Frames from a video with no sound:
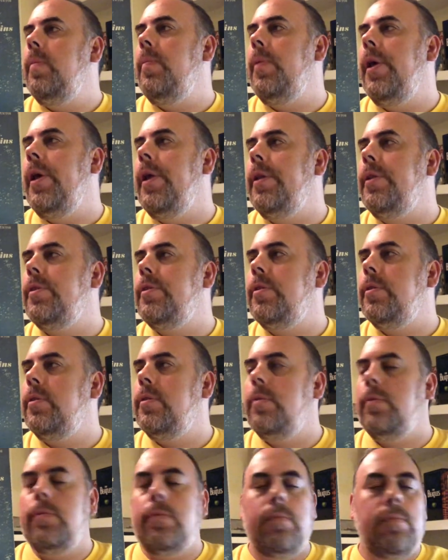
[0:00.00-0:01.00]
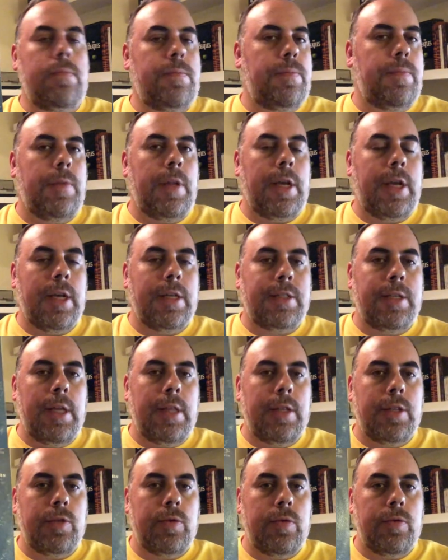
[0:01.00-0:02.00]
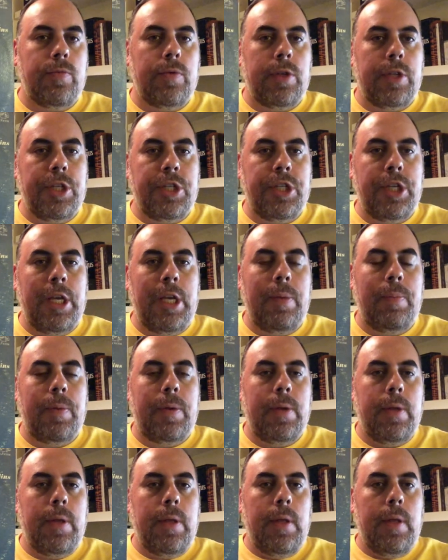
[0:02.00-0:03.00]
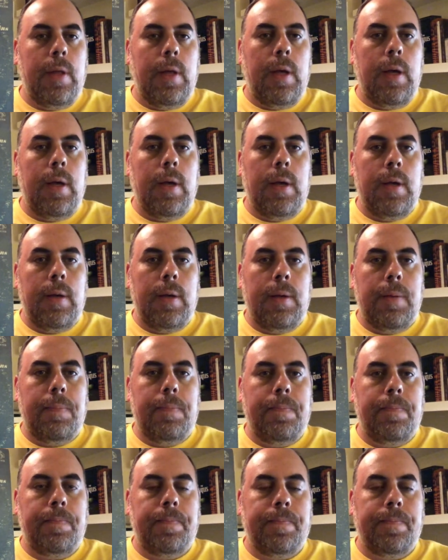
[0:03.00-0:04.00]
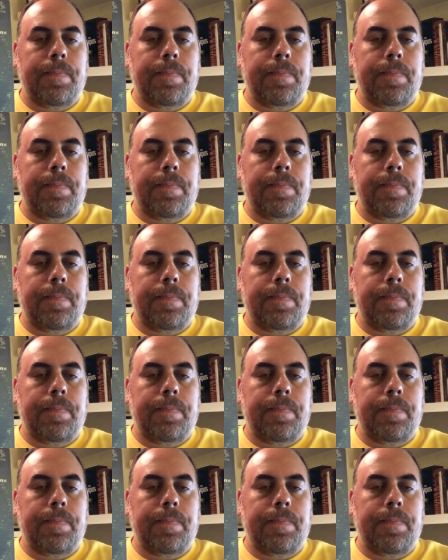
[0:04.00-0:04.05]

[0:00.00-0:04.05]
But like I said, this was really cheap, and